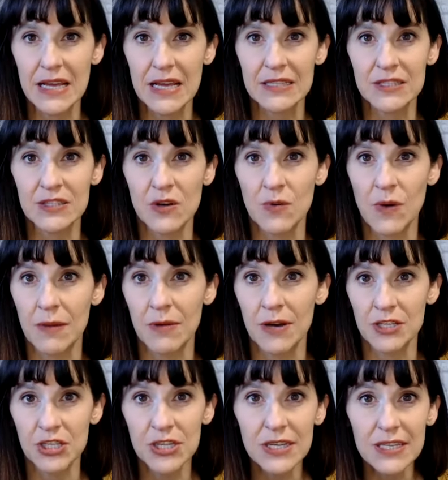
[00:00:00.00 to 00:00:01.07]
And so I
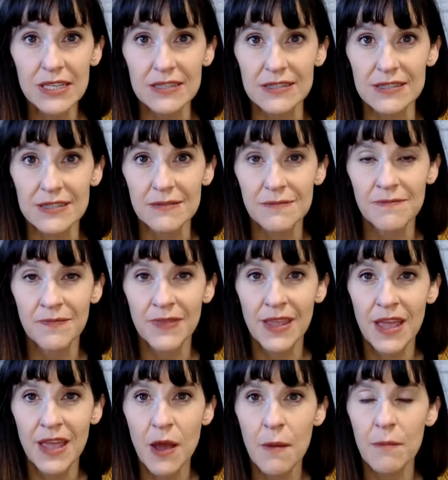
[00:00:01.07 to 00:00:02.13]
bought chickens.
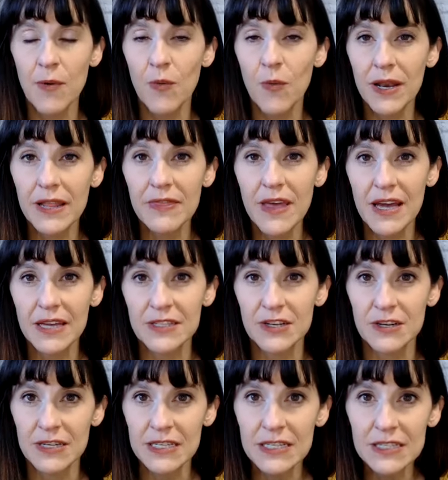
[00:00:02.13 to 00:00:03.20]
But what did that
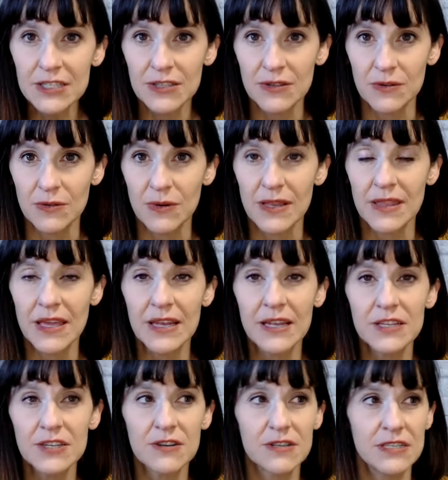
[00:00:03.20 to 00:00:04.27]
turn into? Then
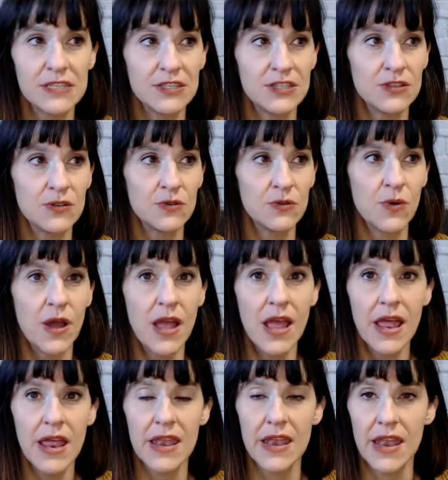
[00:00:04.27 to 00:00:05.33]
it turned into
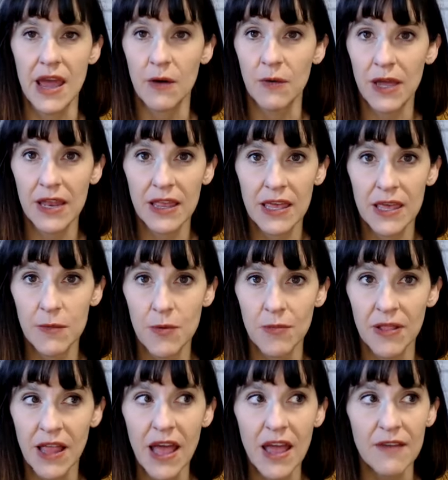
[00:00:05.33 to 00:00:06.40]
now we got to keep them
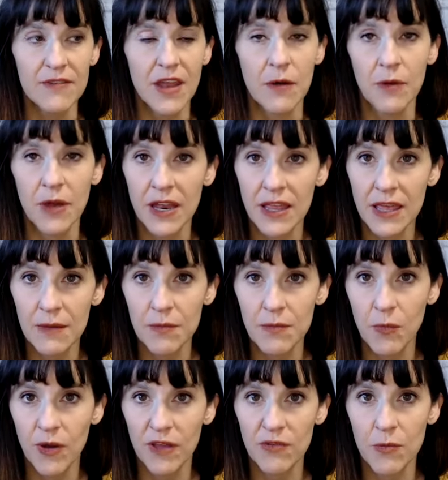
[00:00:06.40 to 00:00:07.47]
alive. Now we got to keep them
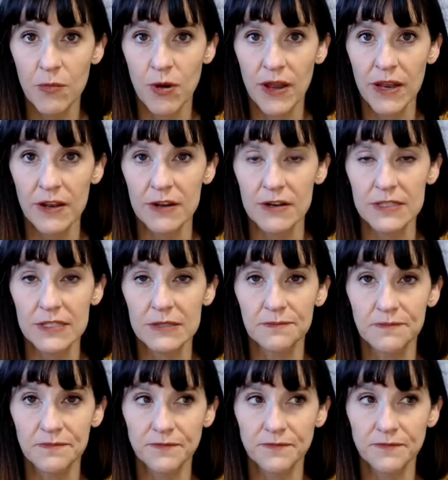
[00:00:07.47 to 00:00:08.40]
away from predators.